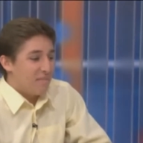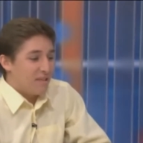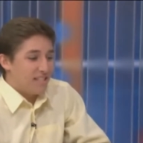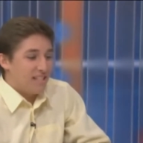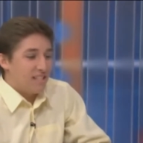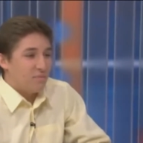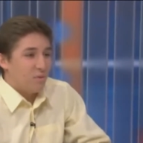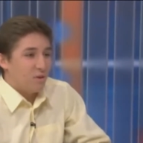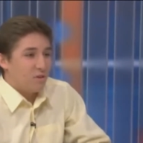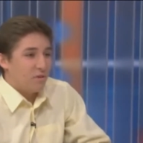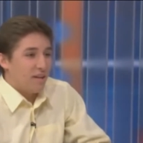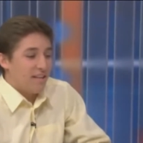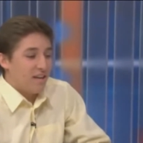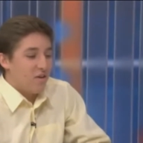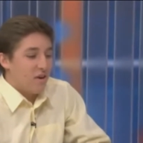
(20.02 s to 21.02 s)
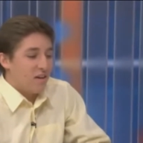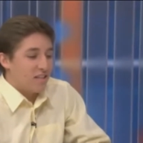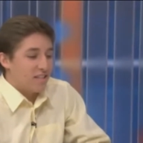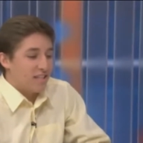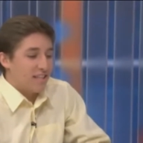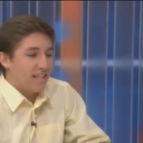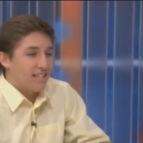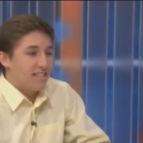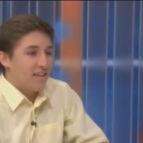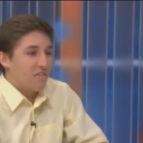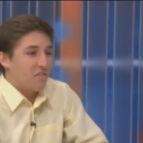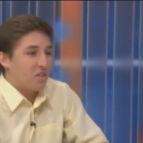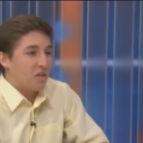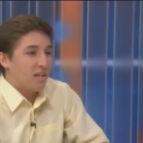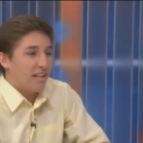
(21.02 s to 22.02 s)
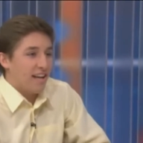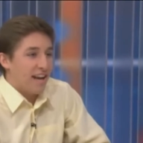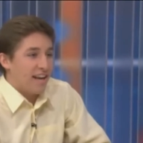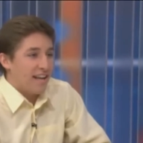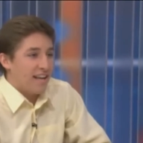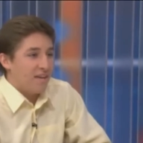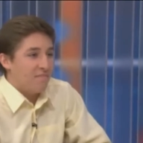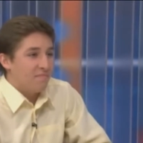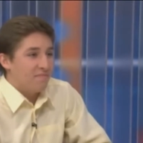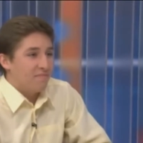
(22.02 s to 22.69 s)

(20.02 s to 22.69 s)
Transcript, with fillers: B C Sports Radio on Sunday, seven thirty to eight a m